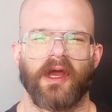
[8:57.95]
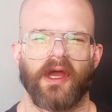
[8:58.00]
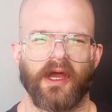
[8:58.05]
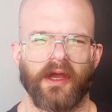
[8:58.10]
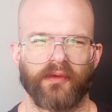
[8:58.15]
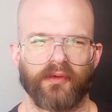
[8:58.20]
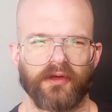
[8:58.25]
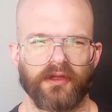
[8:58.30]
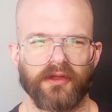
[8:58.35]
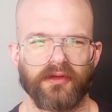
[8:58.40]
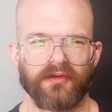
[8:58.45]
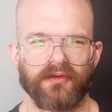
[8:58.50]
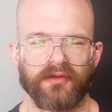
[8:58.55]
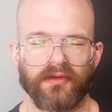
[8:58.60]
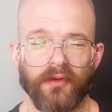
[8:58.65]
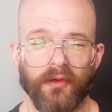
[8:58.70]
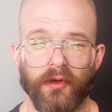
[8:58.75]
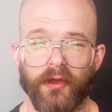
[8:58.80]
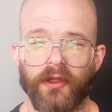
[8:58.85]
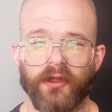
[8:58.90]
I would use
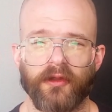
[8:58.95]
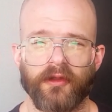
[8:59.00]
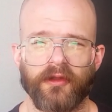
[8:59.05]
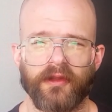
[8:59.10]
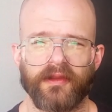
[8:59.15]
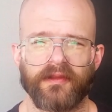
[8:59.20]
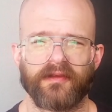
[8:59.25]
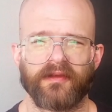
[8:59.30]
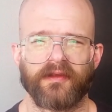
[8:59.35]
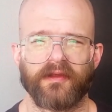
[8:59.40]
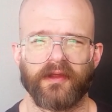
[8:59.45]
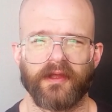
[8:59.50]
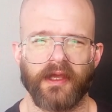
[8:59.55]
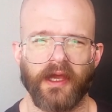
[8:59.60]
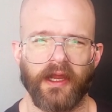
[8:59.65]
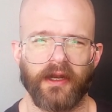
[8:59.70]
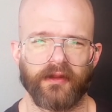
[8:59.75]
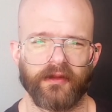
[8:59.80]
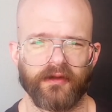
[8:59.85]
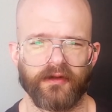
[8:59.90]
oil until it
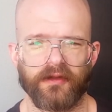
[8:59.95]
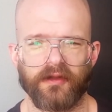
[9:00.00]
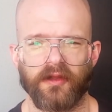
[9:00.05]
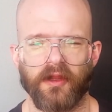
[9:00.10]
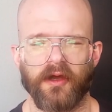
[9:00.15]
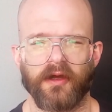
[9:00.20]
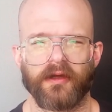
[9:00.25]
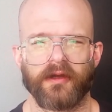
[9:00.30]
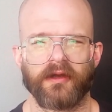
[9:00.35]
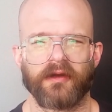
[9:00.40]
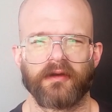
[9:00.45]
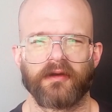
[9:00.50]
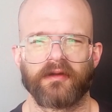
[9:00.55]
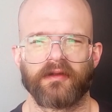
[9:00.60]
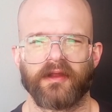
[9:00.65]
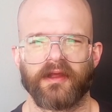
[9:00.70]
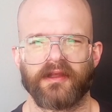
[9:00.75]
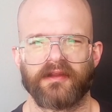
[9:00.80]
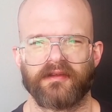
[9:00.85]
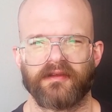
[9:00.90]
got a little longer,
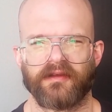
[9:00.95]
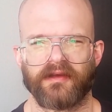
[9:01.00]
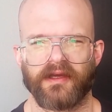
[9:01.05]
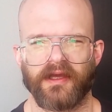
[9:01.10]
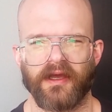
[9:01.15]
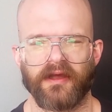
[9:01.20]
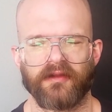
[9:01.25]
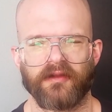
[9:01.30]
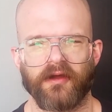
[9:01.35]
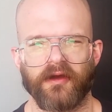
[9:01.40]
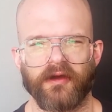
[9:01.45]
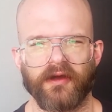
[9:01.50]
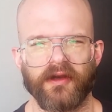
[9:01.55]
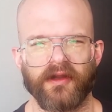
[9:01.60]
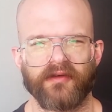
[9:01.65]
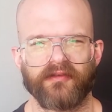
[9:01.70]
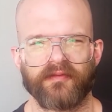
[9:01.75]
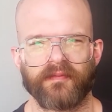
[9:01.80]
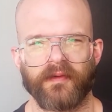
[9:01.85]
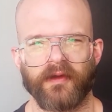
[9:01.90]
like till it got long
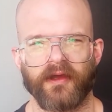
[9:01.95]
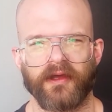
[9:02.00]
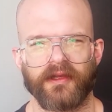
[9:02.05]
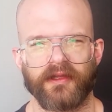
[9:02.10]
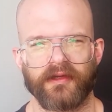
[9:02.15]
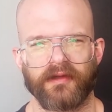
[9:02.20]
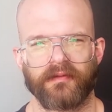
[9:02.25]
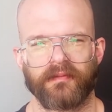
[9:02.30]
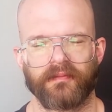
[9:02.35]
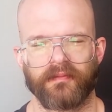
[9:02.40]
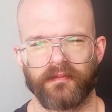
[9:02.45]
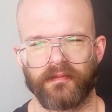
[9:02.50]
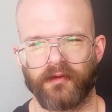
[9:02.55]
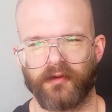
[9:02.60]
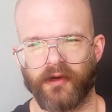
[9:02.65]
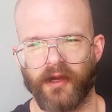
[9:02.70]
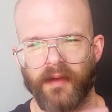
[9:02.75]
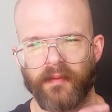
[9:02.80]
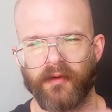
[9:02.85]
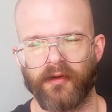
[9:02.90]
enough probably to
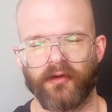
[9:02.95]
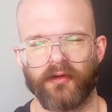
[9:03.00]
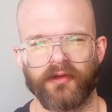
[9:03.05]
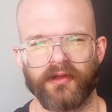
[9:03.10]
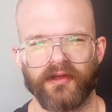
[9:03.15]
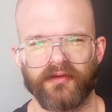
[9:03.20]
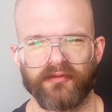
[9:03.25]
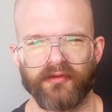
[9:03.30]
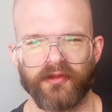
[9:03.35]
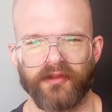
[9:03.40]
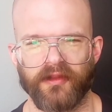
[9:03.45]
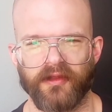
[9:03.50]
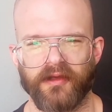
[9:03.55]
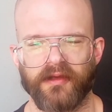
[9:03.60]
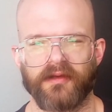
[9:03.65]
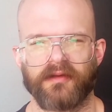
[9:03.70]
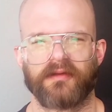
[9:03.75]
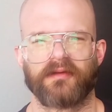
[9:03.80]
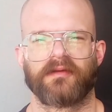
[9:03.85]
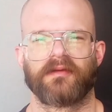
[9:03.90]
grab a hold of with a